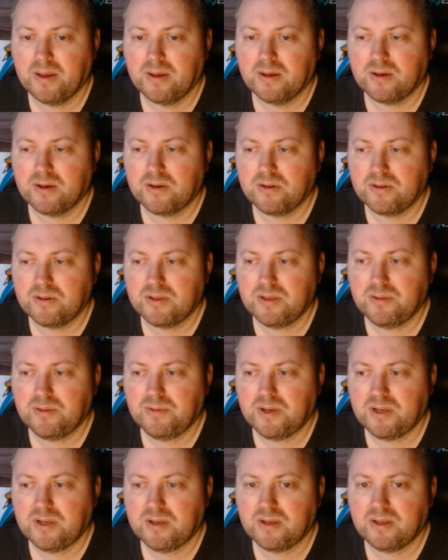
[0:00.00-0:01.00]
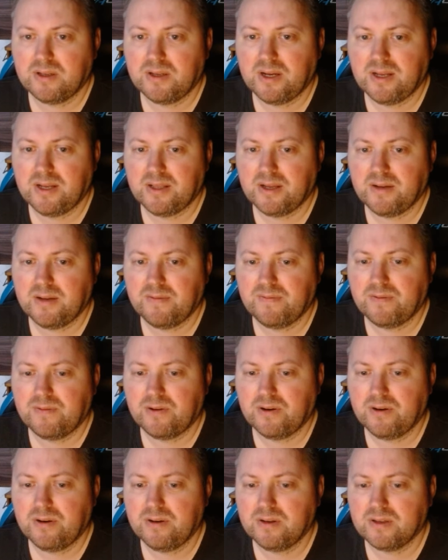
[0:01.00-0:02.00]
rook c1, knight
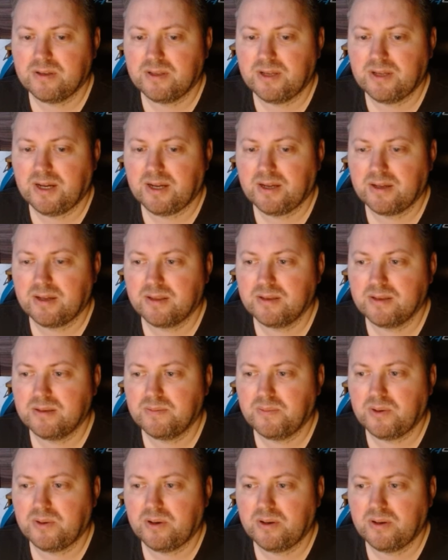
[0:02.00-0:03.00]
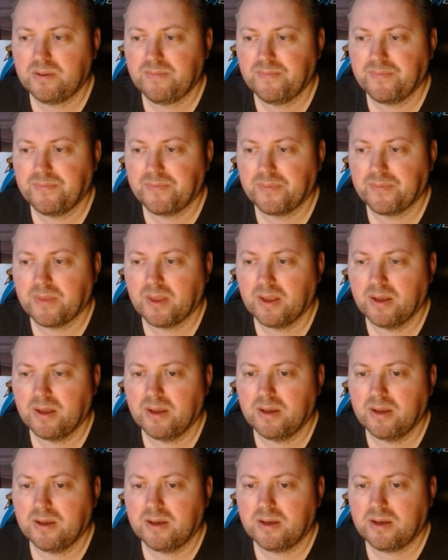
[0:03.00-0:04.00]
a4, attacking this pawn.
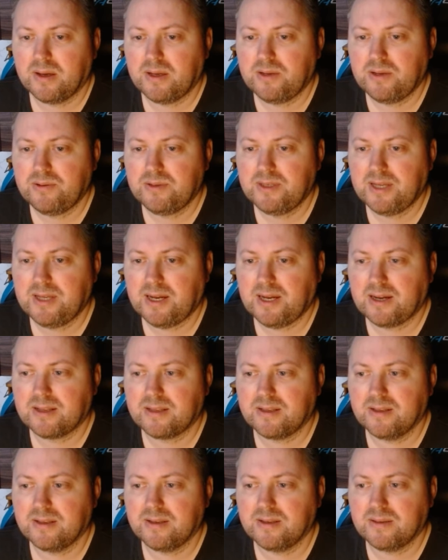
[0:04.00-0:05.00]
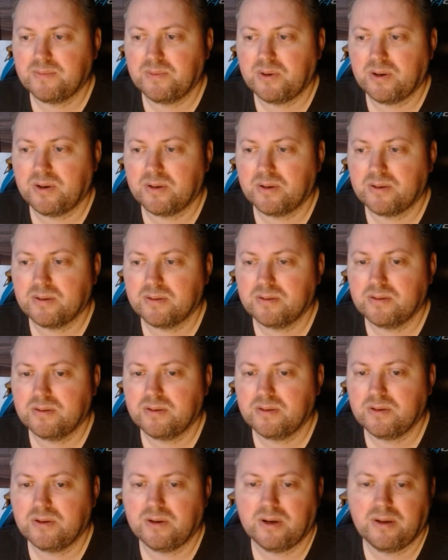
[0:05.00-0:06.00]
You sacked this pawn,
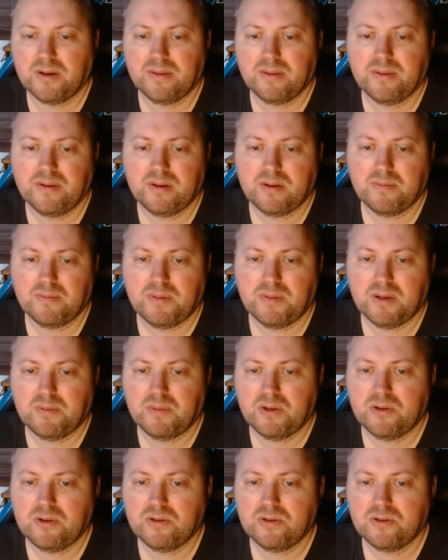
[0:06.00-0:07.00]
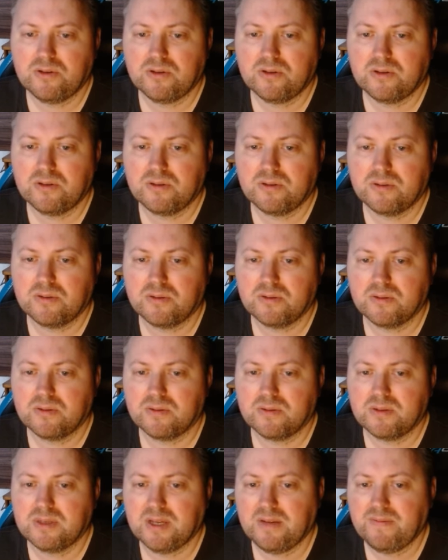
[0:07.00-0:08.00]
so I think maybe you should
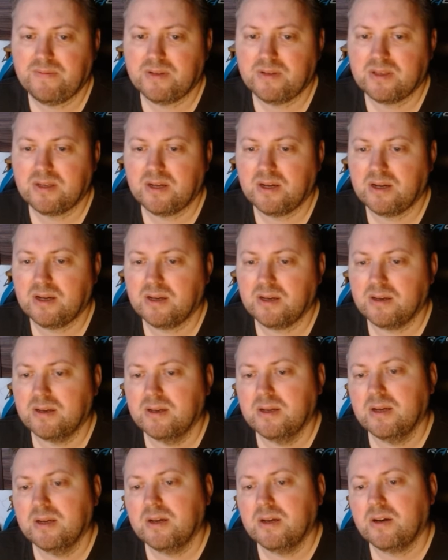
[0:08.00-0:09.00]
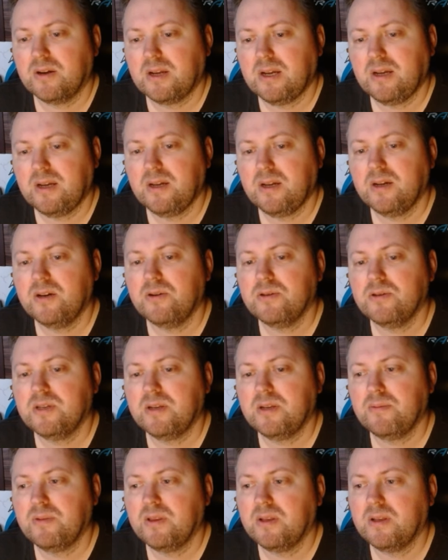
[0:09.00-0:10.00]
save it, yeah. Okay, he goes
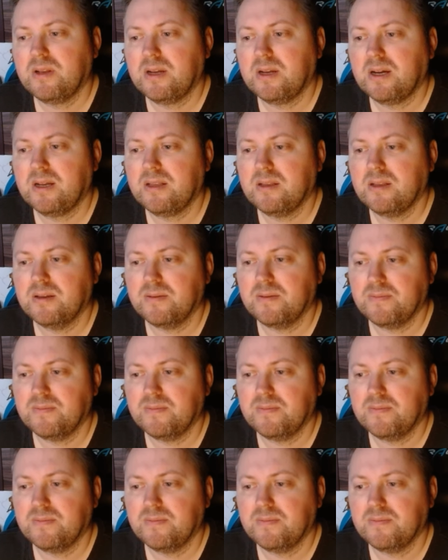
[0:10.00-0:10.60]
in with the knight,